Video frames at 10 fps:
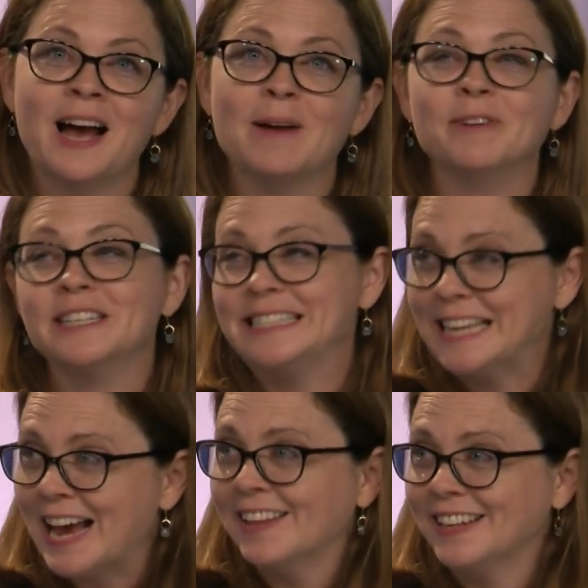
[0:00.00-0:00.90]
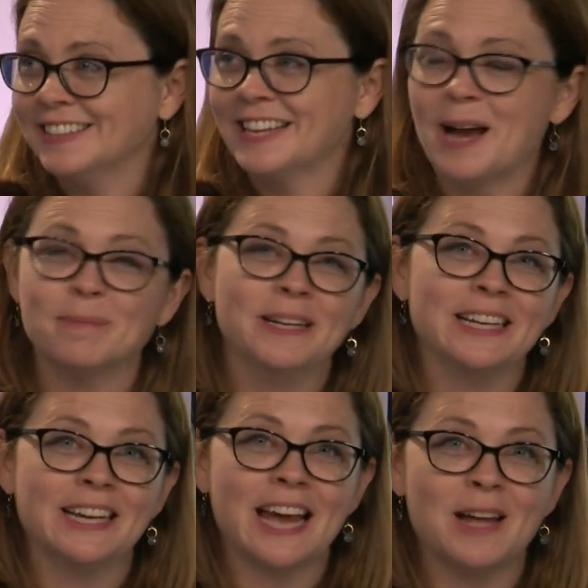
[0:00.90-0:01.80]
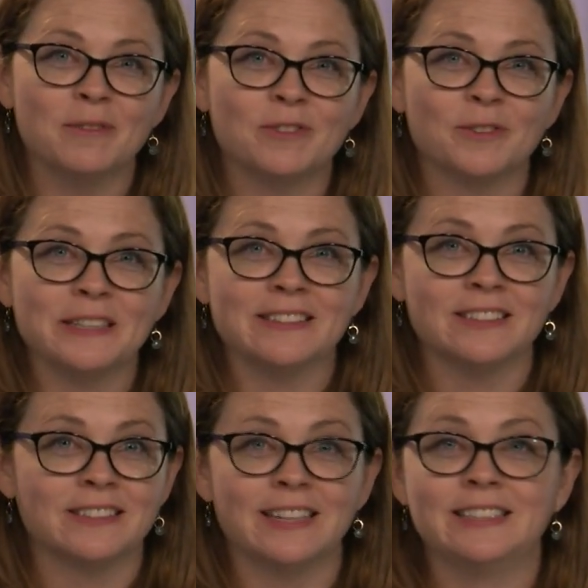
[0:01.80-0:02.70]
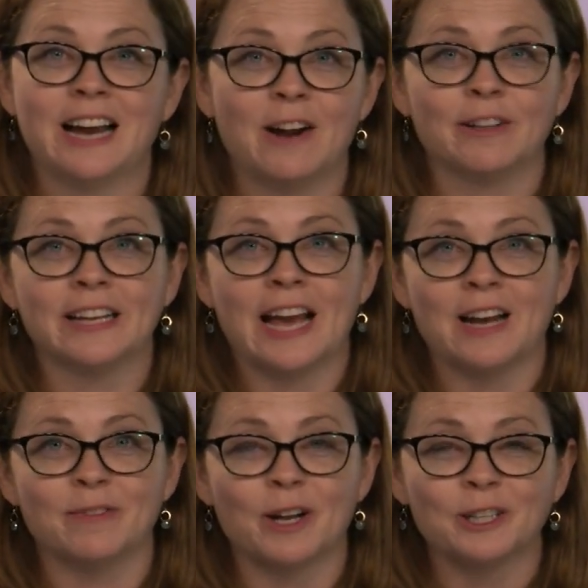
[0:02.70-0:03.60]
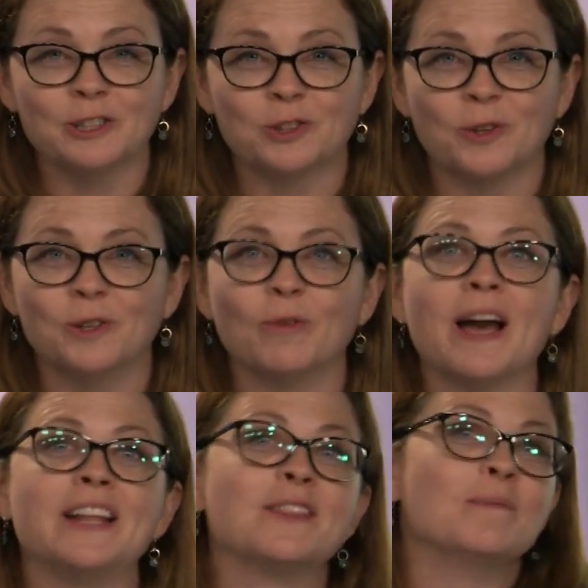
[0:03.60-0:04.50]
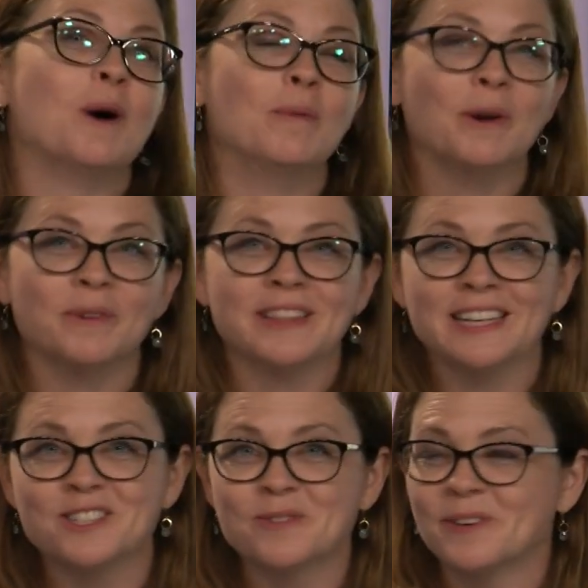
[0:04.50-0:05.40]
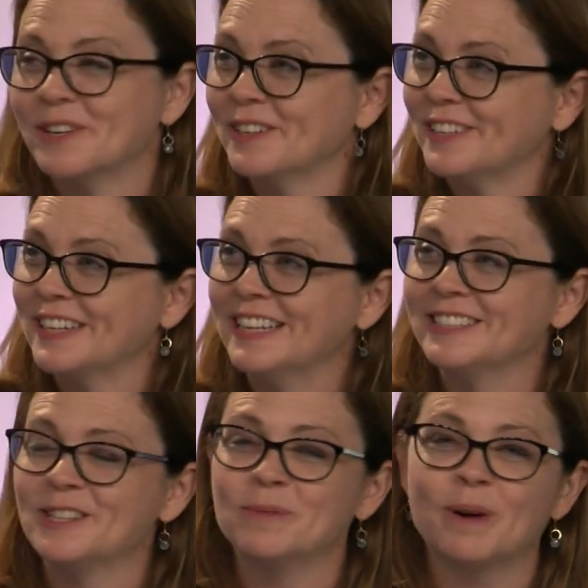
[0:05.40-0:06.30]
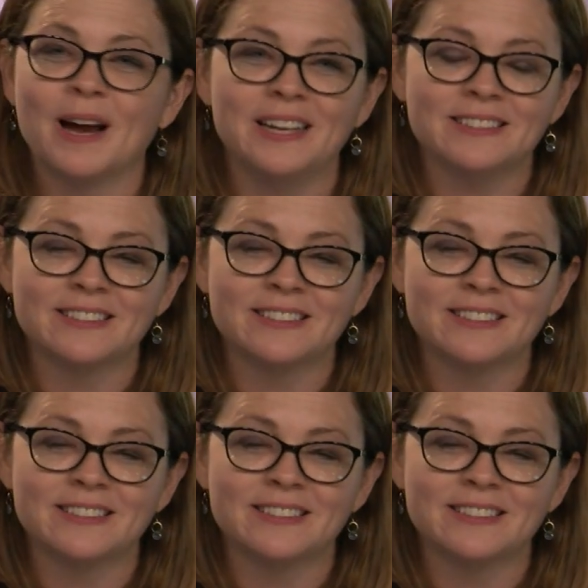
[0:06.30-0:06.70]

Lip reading: I'm very sad that it's happening again for reasons entirely out of our control, right at the moment when things were looking so bright.